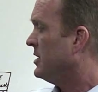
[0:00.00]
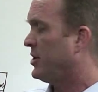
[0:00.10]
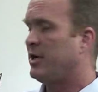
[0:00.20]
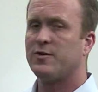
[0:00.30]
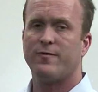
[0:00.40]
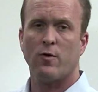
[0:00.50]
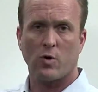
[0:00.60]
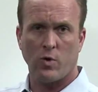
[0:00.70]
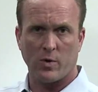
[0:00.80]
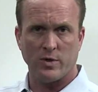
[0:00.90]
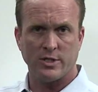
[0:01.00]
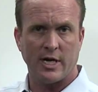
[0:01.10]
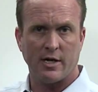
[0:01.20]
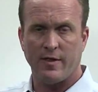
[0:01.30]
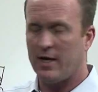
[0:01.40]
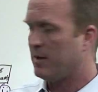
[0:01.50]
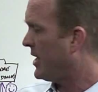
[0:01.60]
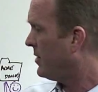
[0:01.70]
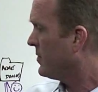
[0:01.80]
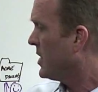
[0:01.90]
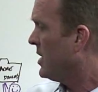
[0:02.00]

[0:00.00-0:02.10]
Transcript: So here's 4 quick ones that I could think about.